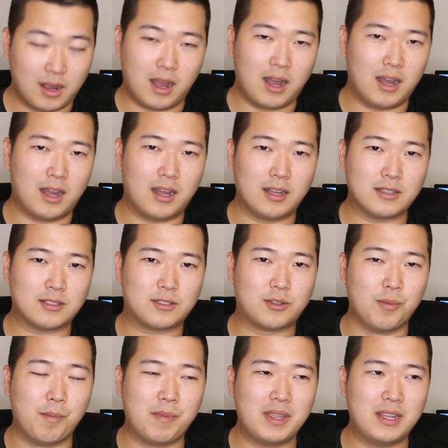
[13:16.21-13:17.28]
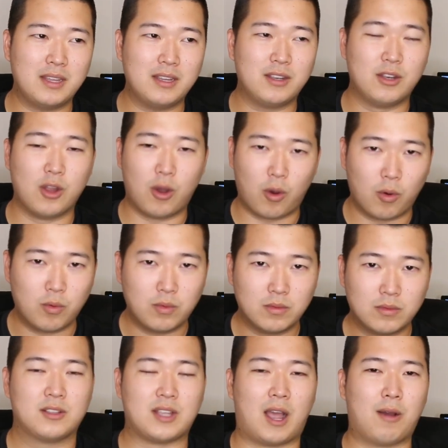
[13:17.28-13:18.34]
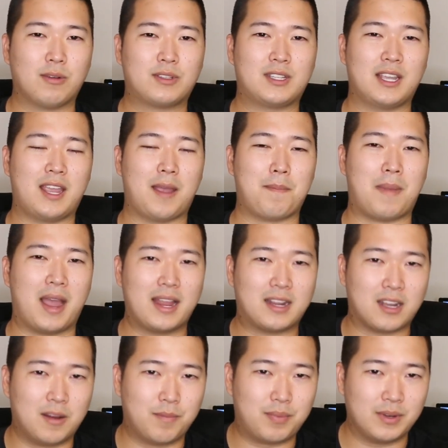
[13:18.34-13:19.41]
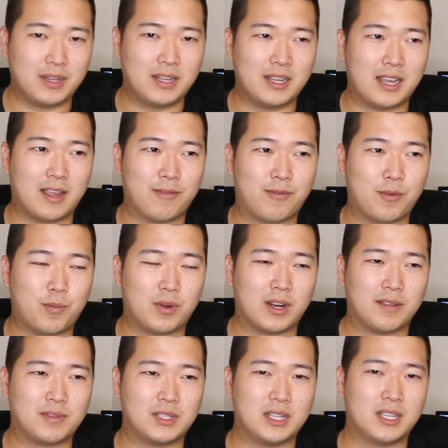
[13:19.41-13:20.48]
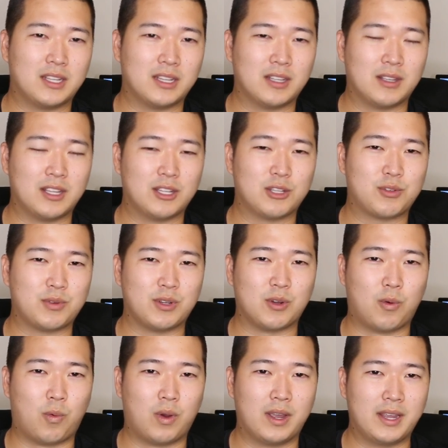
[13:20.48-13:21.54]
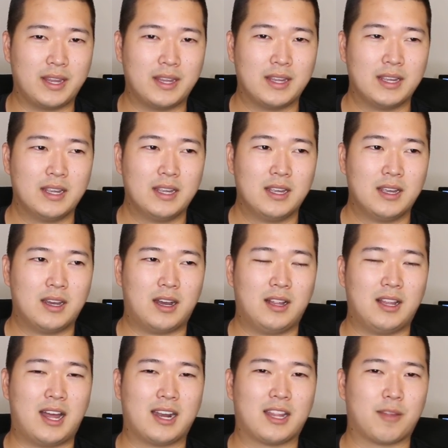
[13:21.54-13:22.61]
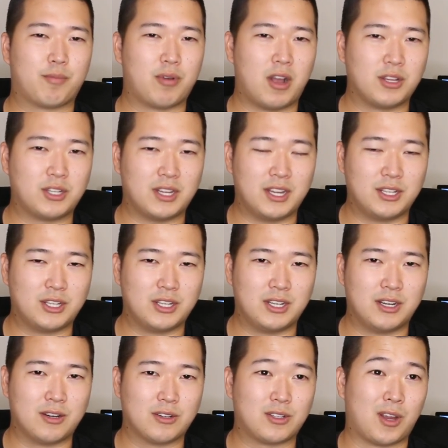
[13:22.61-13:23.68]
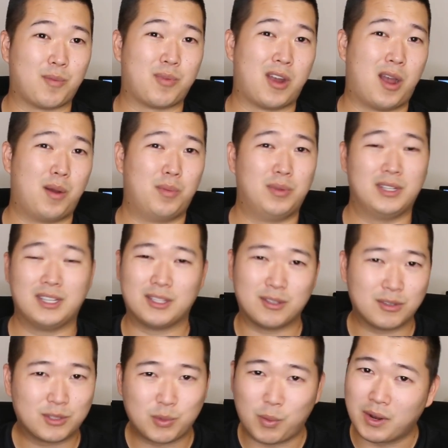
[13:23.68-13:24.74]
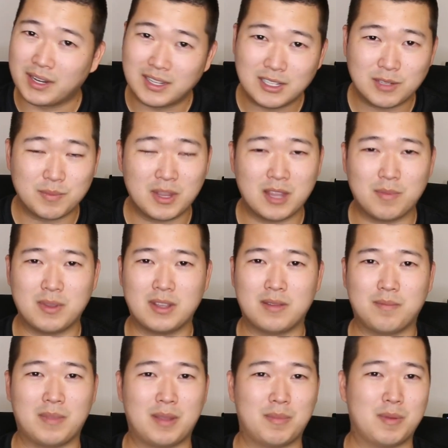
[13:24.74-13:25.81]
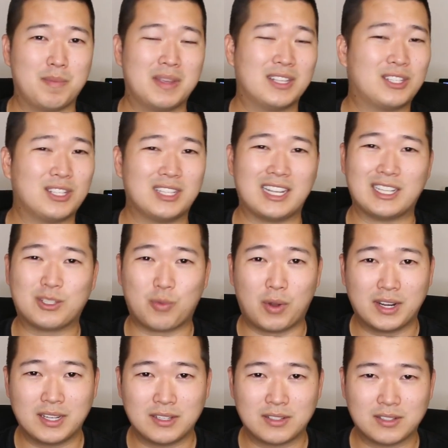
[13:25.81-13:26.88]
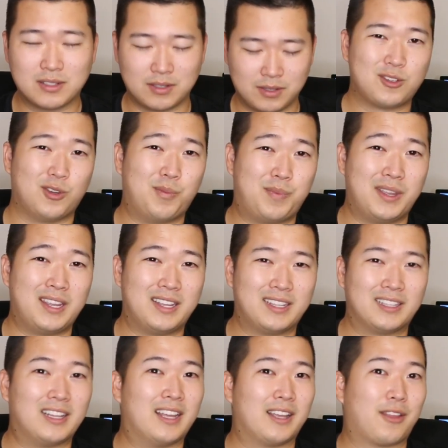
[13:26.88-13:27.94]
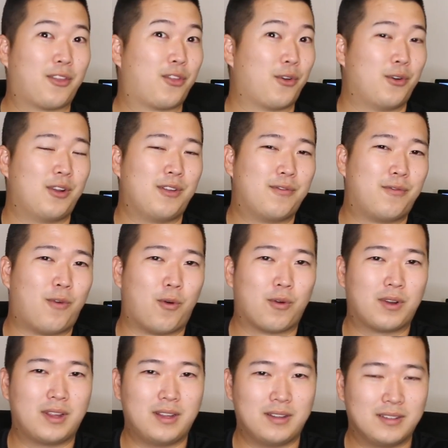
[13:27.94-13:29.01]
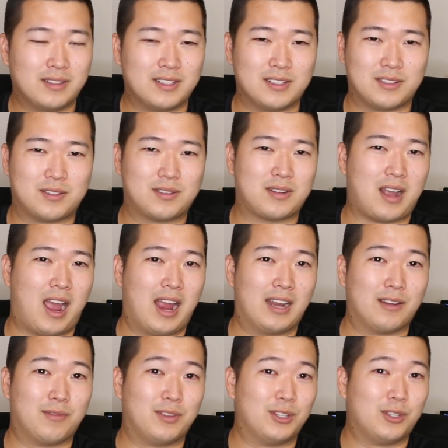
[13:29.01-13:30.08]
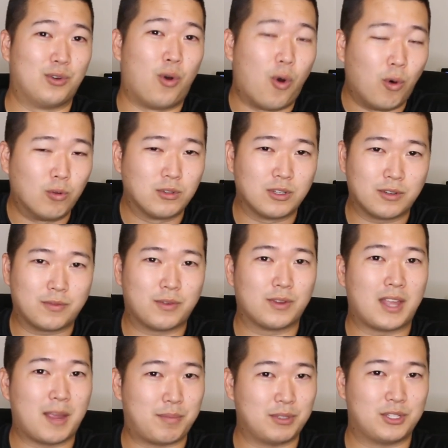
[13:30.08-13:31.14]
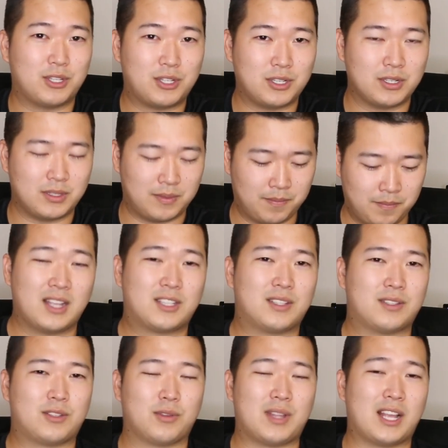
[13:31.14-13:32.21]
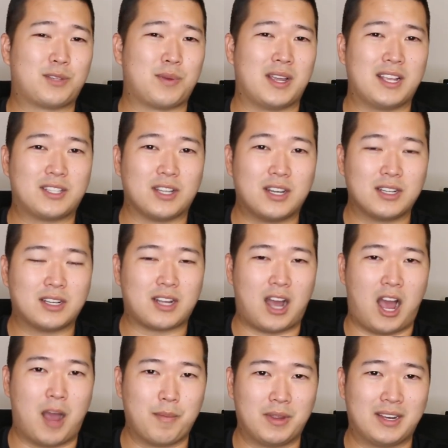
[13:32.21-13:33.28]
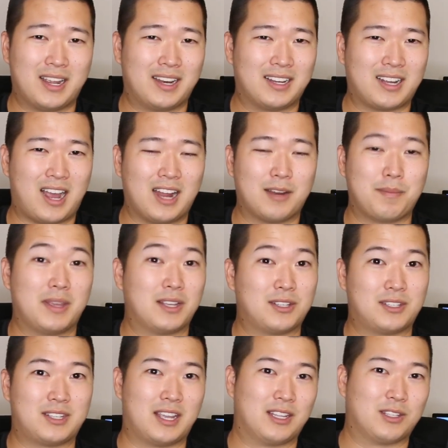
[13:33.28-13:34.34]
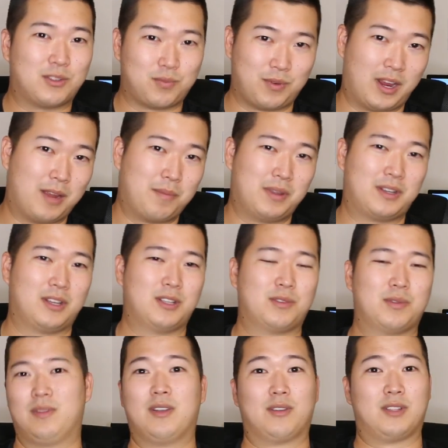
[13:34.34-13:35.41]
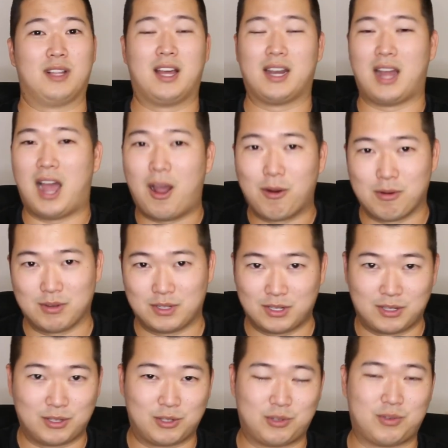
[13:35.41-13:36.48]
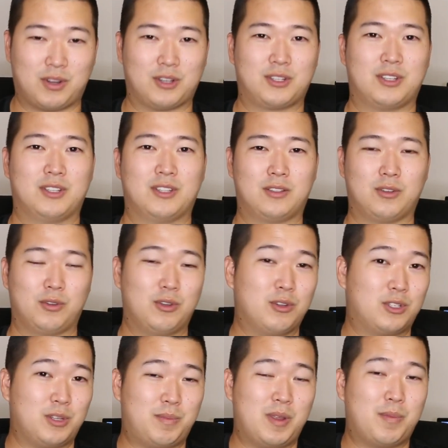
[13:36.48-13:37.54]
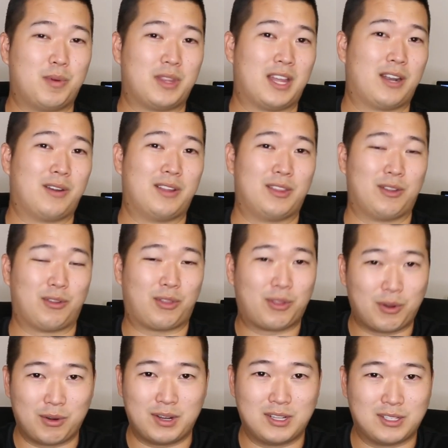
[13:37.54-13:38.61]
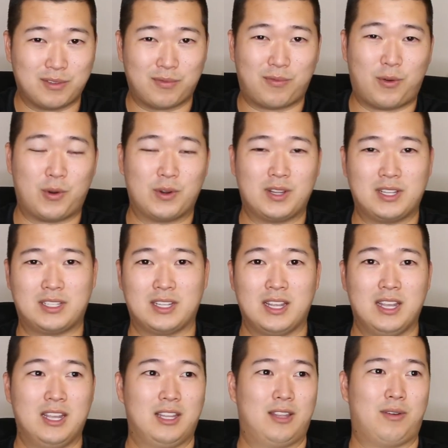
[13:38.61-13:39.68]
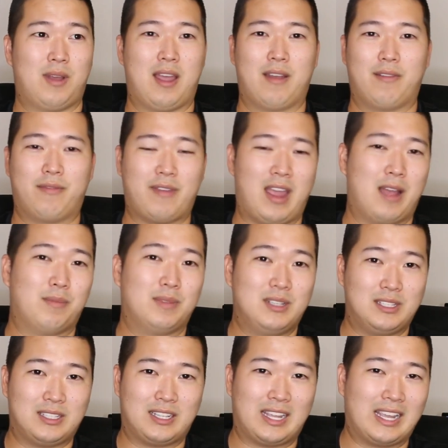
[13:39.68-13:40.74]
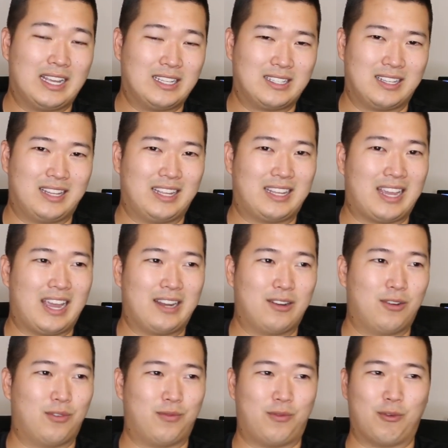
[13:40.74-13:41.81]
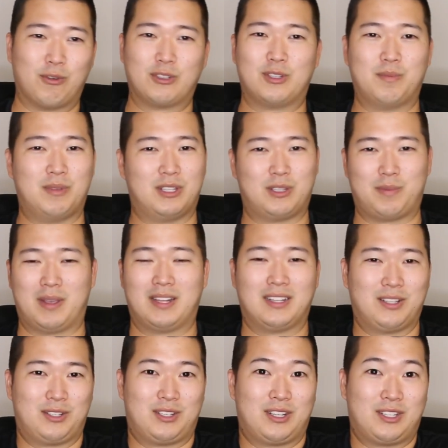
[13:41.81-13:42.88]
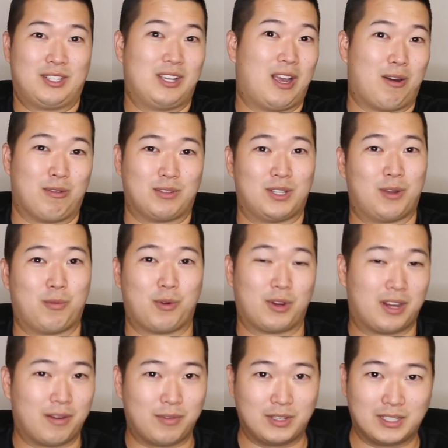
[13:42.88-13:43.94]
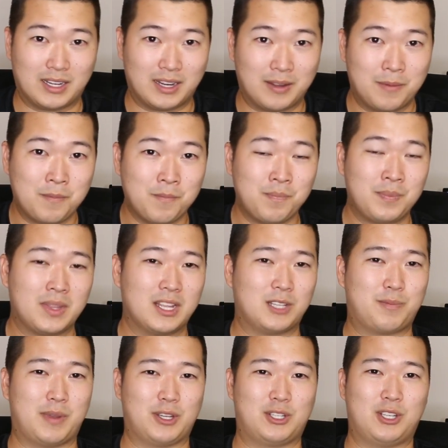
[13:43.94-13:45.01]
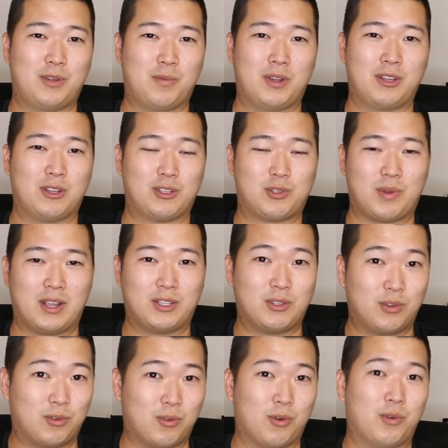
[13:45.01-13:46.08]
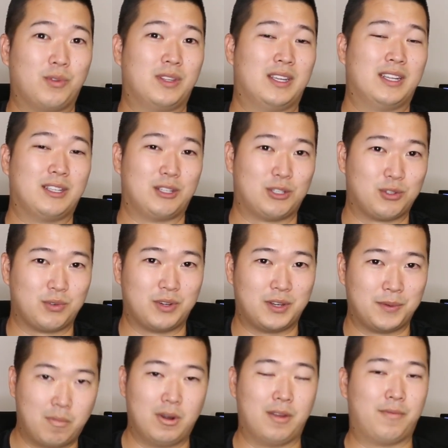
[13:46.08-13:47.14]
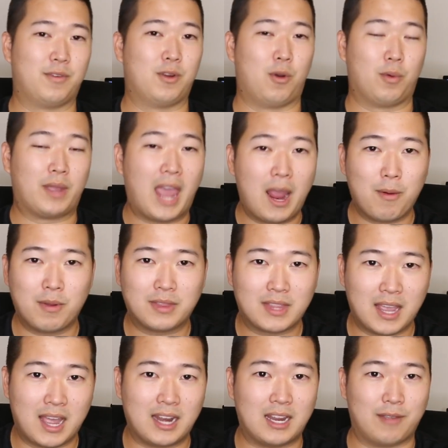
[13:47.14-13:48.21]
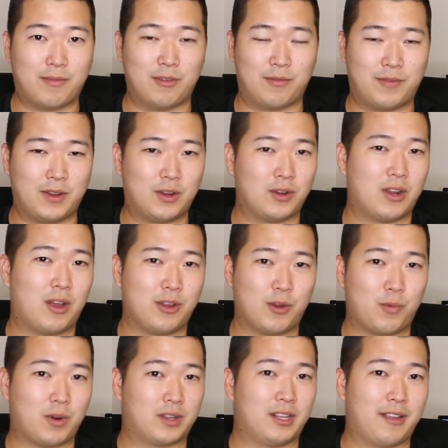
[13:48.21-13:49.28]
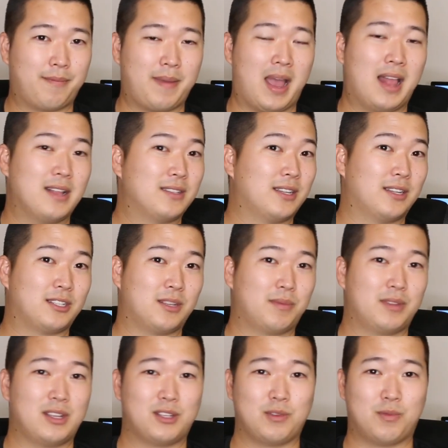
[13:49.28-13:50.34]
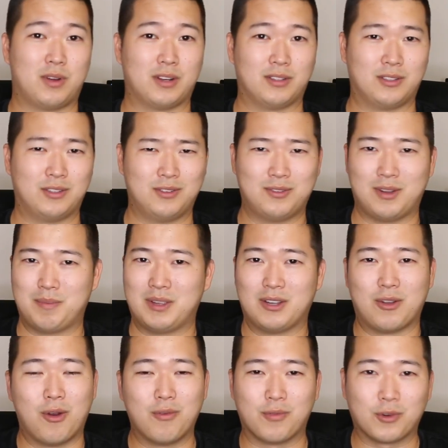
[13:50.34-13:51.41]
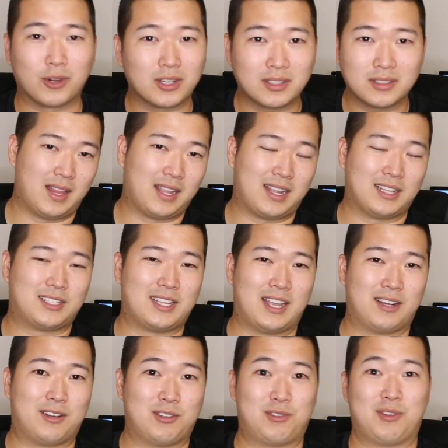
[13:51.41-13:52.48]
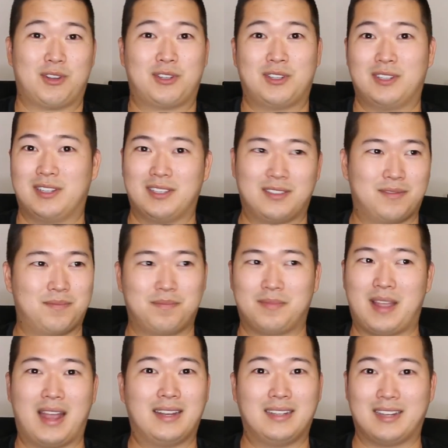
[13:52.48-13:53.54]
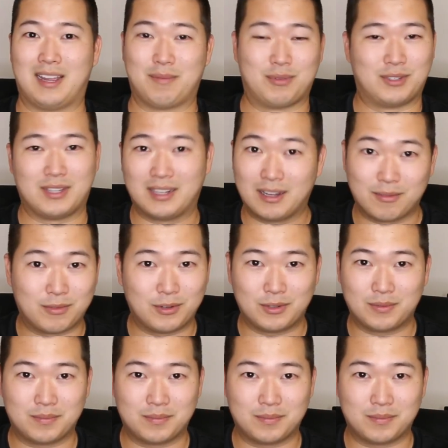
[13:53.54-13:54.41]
Uh, to me, no. So I would say at my company and from what I've seen in the industry in Hawaii, a lot of the project engineers are probably in their 20s maybe, maybe mid to late 20s. So being like 30, 40 is kind of a little older for that position. It's So that's why it's uncommon and it kind of makes sense, right? Because there's a lot of hours in construction. So usually people that are in their 30s and 40s, They'll have families, kids, and they can't afford to be spending 60 hours at work every day especially when you're trying to grow in the industry. But if you're okay with that, if you figured out your work-life balance and it's something that you wanna do, I mean, go for it. Like I said, construction is 99% effort.